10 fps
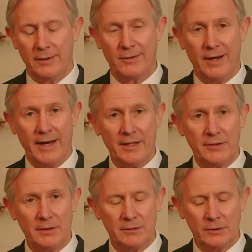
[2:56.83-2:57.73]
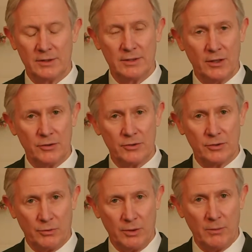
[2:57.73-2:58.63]
you're accurate, you can tell your
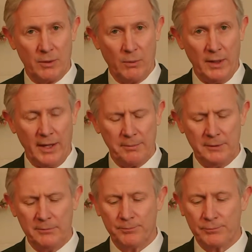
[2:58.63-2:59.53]
story about what happened,